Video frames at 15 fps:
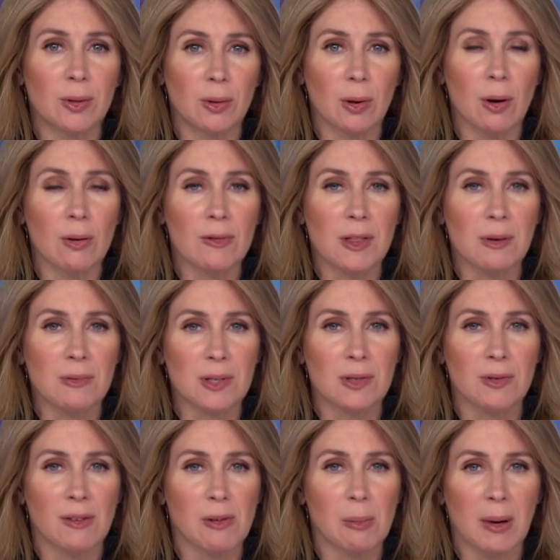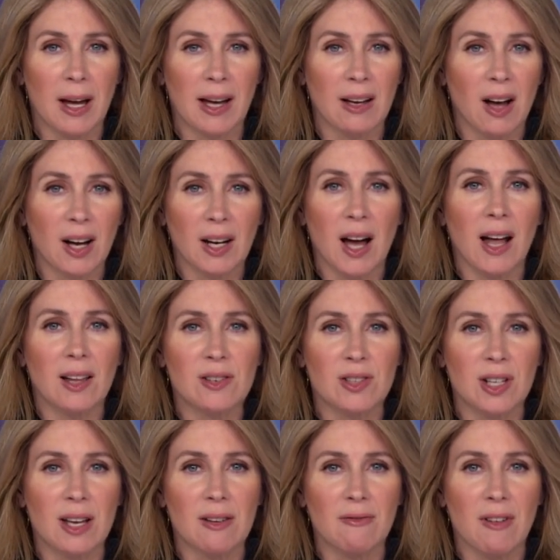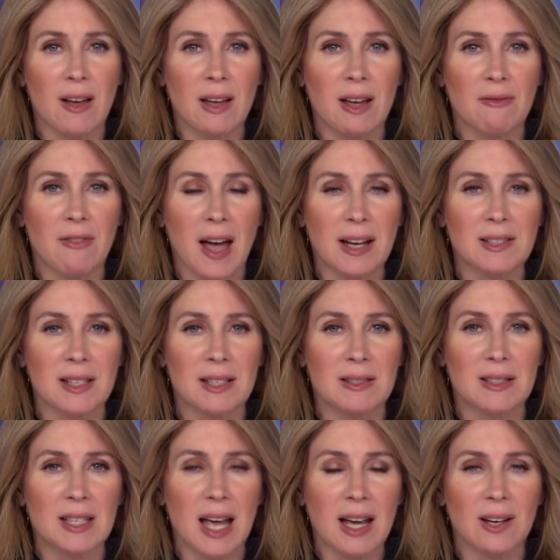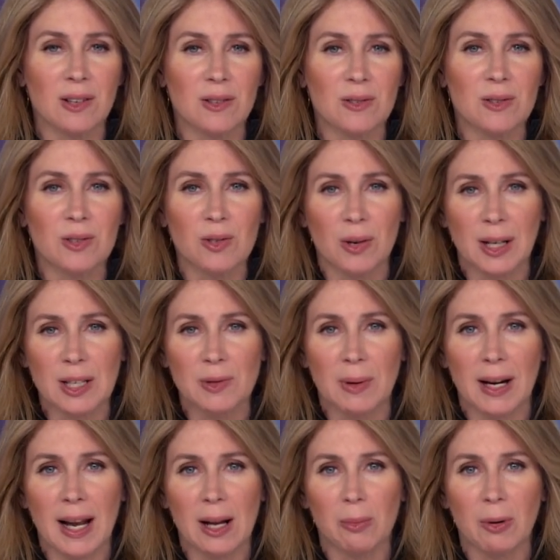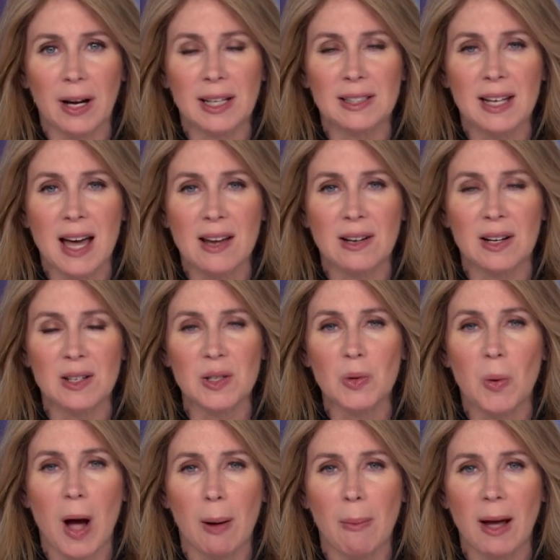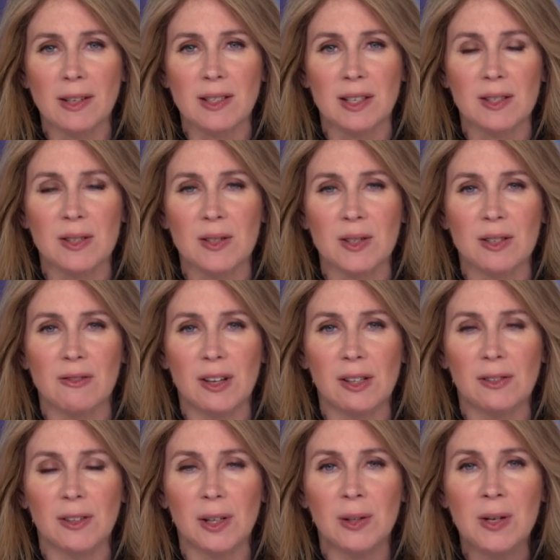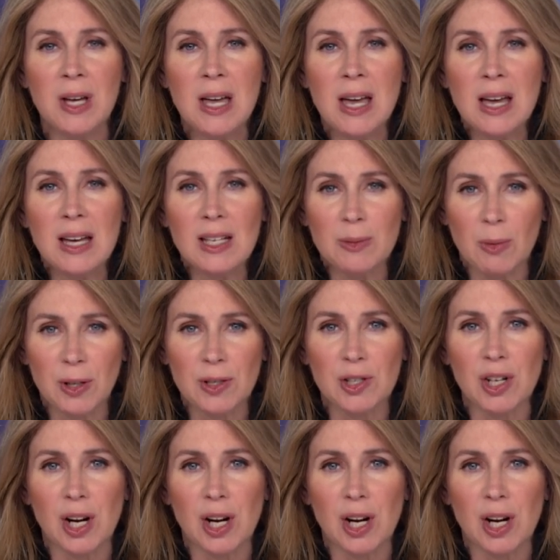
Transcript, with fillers: growth that was driven by oncology and, and, vaccine sales. Joining us right now to break it down in a Squawk Box exclusive interview is Merck's